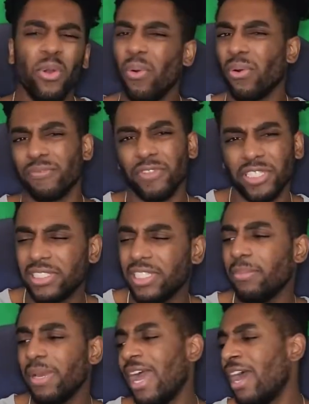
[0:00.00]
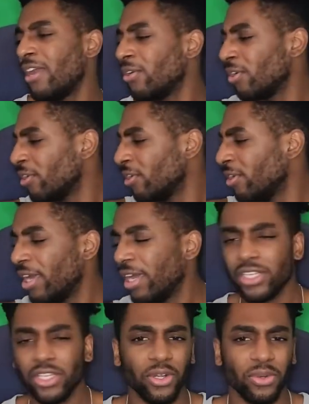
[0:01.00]
or if this team had her,
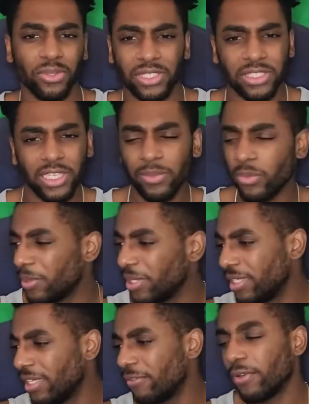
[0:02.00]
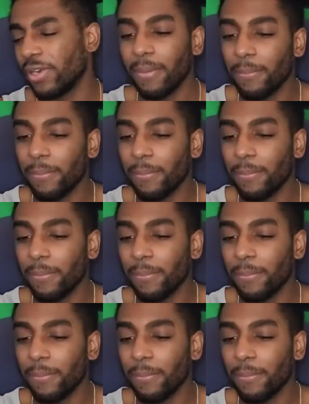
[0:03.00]
you know, this team would be different.